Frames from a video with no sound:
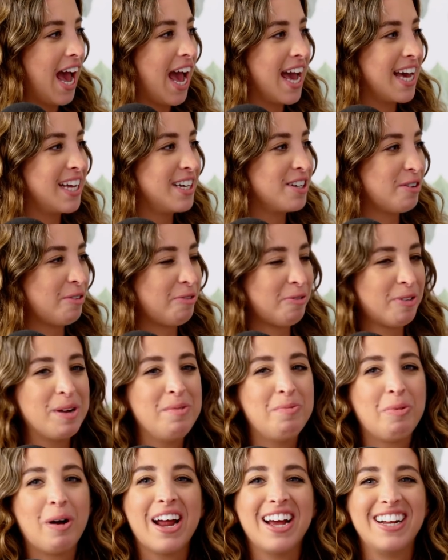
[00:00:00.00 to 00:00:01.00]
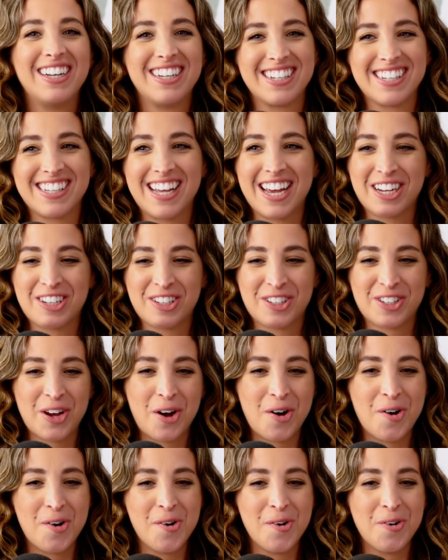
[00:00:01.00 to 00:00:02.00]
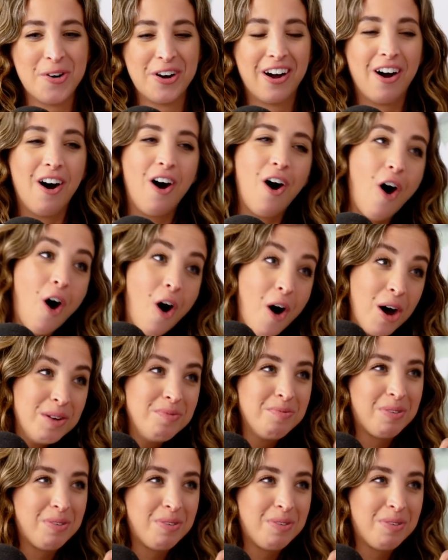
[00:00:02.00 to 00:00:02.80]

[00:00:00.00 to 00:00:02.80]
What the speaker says: And rebrand is like so on